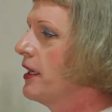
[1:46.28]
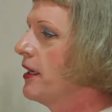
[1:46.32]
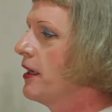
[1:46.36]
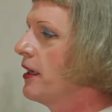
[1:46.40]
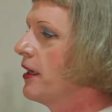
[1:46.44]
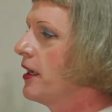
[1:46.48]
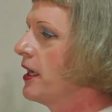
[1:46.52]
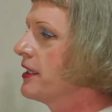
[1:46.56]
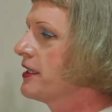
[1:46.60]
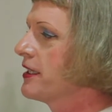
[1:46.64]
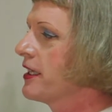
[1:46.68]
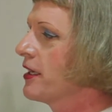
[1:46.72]

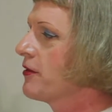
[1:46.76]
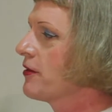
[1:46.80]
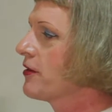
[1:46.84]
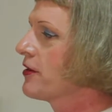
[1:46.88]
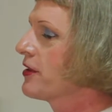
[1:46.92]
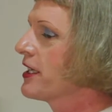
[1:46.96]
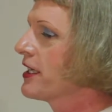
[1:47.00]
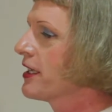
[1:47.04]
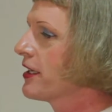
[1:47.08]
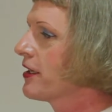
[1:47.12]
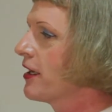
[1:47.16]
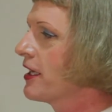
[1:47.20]
I don't
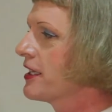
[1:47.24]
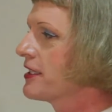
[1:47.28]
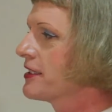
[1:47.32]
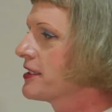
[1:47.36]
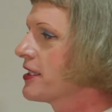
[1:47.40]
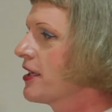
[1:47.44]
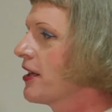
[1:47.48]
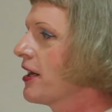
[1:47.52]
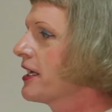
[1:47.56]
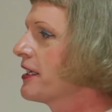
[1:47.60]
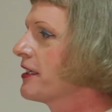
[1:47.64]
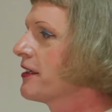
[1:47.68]
think I
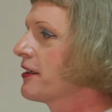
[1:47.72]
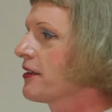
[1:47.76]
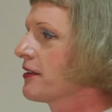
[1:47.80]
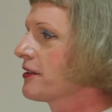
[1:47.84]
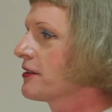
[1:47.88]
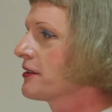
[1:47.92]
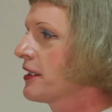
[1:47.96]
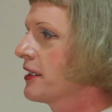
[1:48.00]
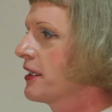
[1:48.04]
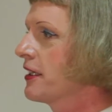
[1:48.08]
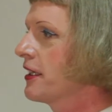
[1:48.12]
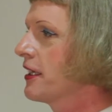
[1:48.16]

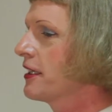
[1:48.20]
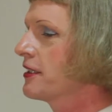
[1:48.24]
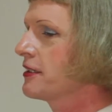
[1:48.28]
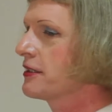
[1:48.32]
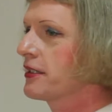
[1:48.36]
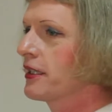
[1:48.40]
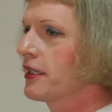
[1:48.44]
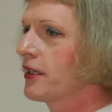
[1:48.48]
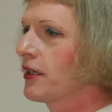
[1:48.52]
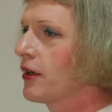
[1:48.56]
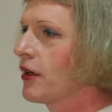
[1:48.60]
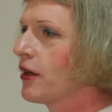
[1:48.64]
titled it
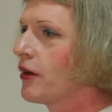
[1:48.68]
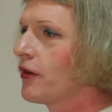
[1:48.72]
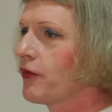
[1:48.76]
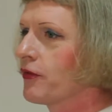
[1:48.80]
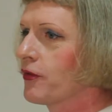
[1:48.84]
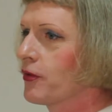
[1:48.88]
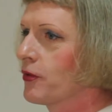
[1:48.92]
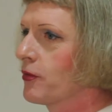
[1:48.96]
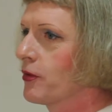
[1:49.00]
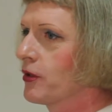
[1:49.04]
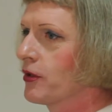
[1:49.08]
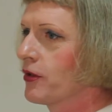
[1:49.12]
until
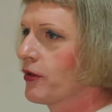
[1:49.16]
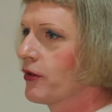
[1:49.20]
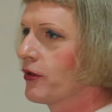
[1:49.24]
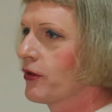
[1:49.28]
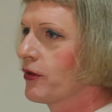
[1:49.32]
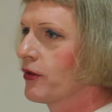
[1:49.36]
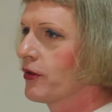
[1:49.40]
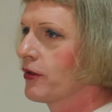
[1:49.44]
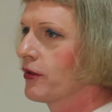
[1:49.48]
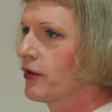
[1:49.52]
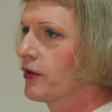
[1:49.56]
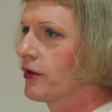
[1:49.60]

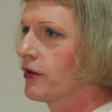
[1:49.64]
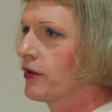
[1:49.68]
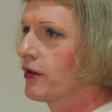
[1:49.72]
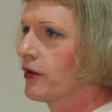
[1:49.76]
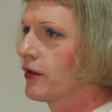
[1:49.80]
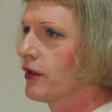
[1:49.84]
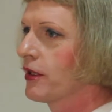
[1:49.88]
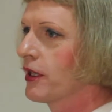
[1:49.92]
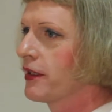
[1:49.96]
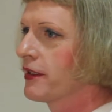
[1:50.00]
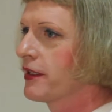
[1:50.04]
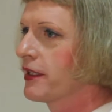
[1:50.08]
afterwards.
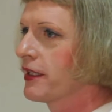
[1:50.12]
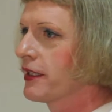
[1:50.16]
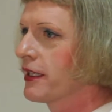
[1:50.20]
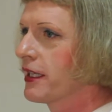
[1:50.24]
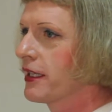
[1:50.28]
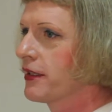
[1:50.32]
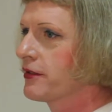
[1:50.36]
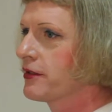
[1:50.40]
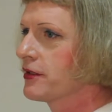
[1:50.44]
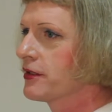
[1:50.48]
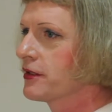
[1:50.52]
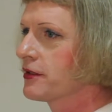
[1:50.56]
I think
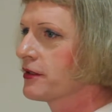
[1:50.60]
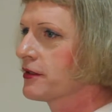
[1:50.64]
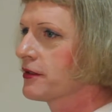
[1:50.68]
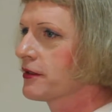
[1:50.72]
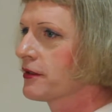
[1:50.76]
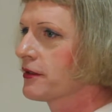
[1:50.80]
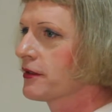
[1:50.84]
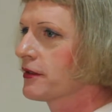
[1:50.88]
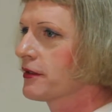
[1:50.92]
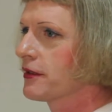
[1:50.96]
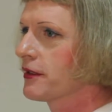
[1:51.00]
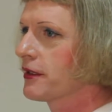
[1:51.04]
that just
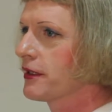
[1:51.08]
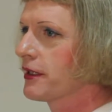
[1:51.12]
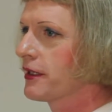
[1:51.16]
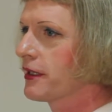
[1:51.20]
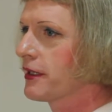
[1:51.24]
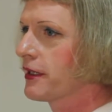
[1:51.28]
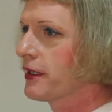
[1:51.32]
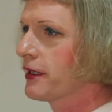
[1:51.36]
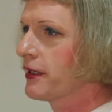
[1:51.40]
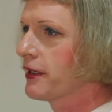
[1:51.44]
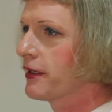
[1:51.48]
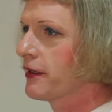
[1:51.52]

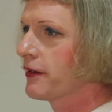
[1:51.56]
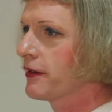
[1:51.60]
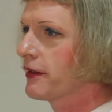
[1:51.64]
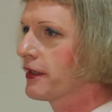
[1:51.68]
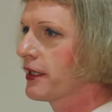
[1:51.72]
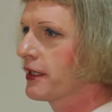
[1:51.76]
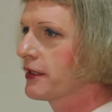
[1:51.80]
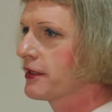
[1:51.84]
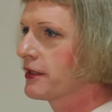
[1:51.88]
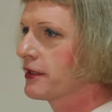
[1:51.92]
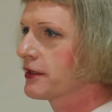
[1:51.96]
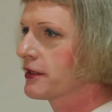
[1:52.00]

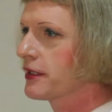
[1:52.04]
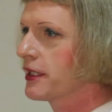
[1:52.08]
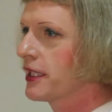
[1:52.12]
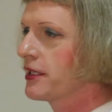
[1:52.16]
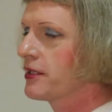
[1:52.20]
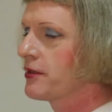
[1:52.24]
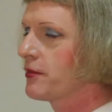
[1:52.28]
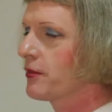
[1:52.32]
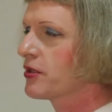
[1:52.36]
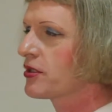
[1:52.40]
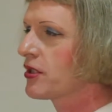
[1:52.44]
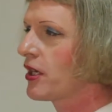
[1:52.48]
came
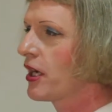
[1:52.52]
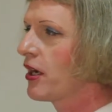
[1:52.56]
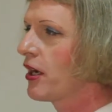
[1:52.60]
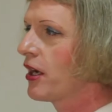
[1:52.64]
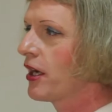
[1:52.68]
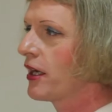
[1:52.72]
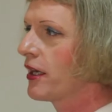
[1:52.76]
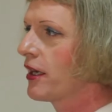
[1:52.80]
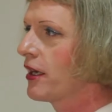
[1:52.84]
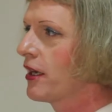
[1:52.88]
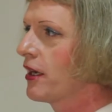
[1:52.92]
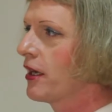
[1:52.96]
to, because
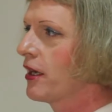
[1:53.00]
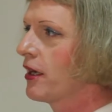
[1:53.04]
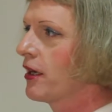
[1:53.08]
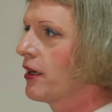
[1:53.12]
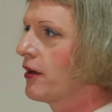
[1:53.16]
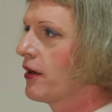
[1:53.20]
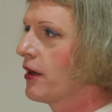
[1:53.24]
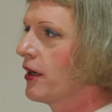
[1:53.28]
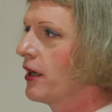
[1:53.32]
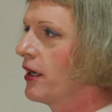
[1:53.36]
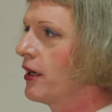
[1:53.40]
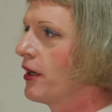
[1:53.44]

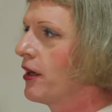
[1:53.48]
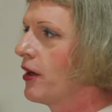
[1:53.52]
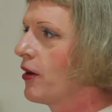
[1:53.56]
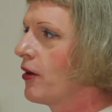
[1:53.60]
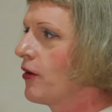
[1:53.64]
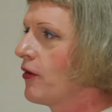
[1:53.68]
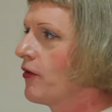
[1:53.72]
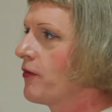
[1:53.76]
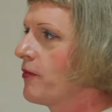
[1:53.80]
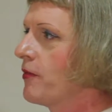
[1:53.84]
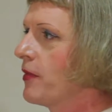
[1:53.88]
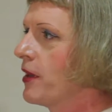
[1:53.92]
a lot
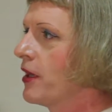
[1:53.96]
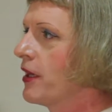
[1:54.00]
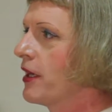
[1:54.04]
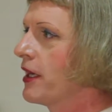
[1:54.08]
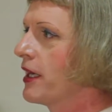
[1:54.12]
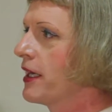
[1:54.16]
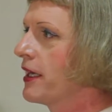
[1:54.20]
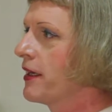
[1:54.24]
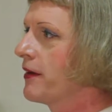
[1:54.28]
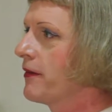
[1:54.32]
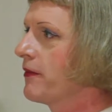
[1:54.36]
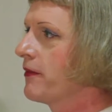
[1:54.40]
of
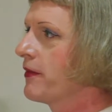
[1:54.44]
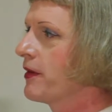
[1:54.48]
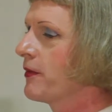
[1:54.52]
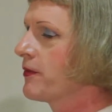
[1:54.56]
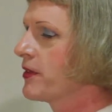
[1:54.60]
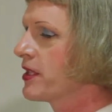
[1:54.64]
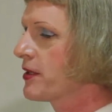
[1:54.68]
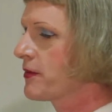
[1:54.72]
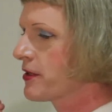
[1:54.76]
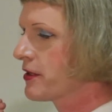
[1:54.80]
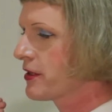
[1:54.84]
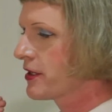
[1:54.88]

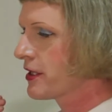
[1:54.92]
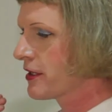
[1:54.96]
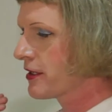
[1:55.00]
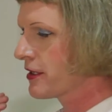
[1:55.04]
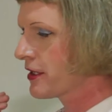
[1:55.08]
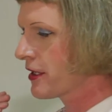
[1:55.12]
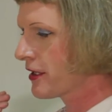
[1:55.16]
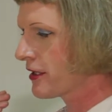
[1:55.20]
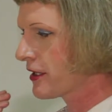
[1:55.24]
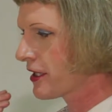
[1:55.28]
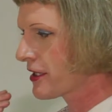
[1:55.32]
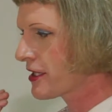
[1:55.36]

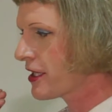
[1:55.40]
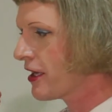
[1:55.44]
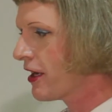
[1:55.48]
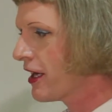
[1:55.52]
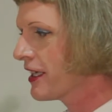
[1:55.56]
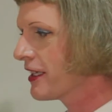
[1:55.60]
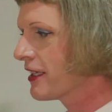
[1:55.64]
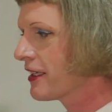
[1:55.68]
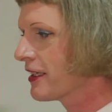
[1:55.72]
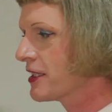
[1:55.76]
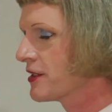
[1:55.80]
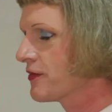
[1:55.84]
the
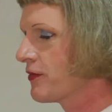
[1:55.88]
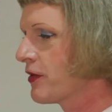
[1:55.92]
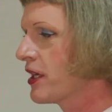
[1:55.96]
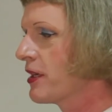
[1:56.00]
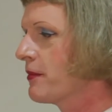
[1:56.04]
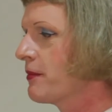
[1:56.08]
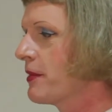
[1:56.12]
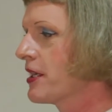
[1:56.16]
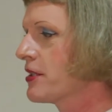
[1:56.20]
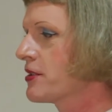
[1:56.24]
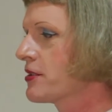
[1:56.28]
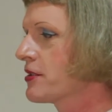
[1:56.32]
title is very
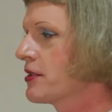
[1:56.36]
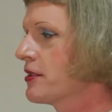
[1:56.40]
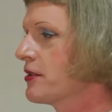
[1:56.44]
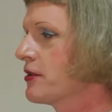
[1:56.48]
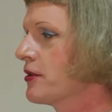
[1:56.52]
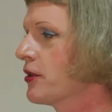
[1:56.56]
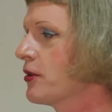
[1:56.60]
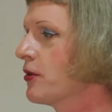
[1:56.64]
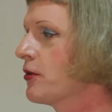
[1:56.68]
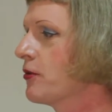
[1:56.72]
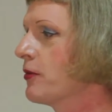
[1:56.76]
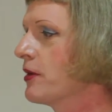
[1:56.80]
much to
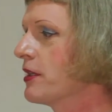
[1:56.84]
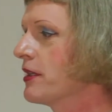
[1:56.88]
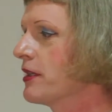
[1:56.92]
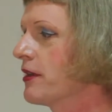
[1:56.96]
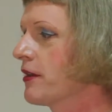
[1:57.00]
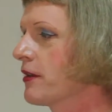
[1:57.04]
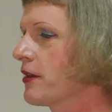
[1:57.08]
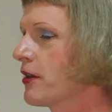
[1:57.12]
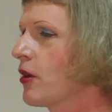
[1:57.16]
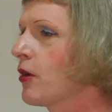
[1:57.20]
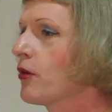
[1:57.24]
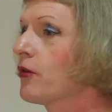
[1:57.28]
do with the
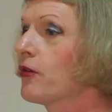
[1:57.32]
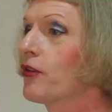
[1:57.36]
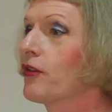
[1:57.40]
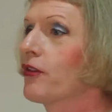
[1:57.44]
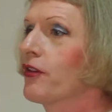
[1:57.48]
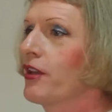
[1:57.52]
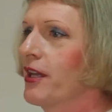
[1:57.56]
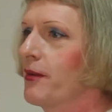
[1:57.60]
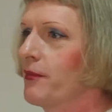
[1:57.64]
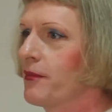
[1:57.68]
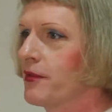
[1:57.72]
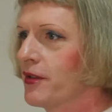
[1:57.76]

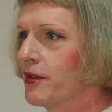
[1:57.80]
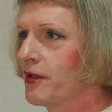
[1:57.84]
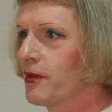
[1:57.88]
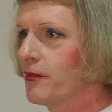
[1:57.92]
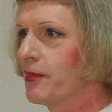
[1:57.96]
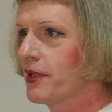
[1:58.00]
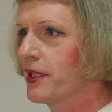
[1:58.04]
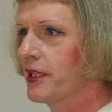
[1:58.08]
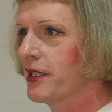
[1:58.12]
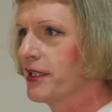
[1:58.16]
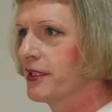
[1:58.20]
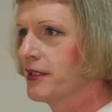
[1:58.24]
concept of the
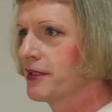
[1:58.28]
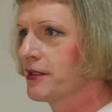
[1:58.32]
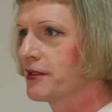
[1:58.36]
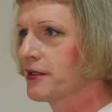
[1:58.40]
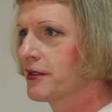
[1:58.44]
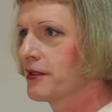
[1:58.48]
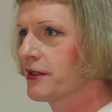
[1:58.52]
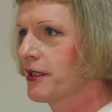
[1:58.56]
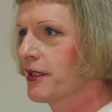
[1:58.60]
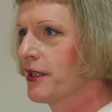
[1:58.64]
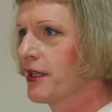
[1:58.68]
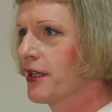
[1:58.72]

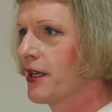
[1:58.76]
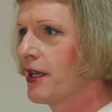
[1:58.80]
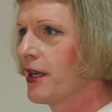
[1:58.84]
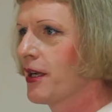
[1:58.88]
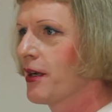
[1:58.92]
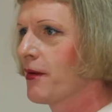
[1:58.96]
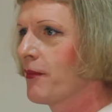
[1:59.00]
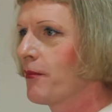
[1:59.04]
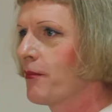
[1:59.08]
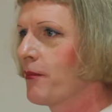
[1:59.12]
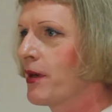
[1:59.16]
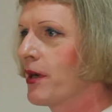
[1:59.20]
piece,
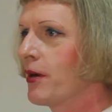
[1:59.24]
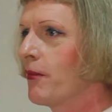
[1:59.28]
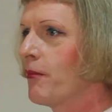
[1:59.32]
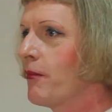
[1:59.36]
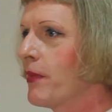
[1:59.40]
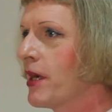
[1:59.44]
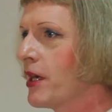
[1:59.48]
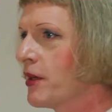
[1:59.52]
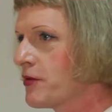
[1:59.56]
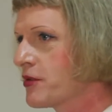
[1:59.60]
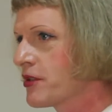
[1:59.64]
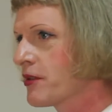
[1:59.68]
but
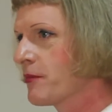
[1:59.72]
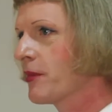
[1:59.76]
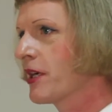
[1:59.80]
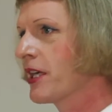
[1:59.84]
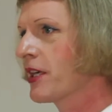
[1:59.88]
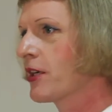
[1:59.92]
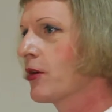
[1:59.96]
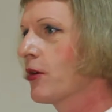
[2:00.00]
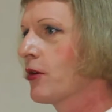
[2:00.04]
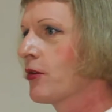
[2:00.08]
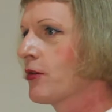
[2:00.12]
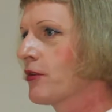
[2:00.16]
most of my
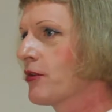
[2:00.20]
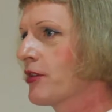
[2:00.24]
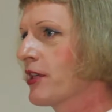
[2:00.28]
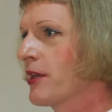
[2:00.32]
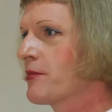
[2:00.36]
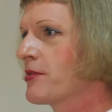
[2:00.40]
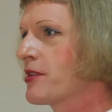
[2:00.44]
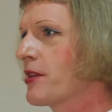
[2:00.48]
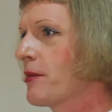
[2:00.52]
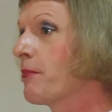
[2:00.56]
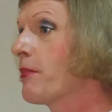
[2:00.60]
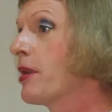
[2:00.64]

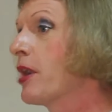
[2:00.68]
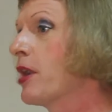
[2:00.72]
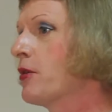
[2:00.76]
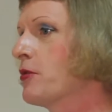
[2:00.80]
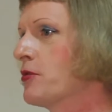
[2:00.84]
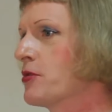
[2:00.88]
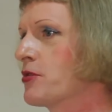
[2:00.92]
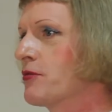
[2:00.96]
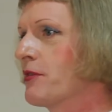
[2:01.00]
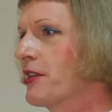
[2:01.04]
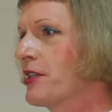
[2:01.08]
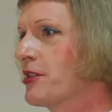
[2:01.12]
concepts are
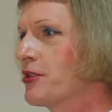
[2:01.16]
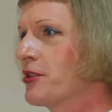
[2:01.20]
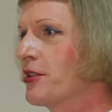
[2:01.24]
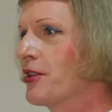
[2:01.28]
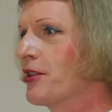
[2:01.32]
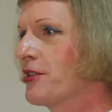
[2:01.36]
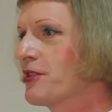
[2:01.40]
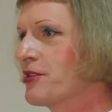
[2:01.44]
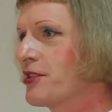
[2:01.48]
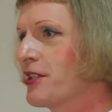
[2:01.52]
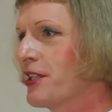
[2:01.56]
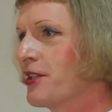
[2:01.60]

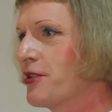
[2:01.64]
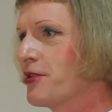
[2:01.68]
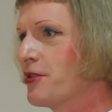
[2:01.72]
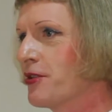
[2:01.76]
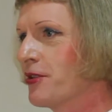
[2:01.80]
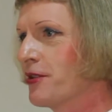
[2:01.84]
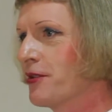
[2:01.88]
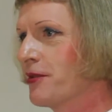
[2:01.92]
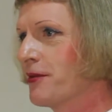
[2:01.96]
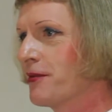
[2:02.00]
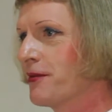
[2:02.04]
post-rationalization.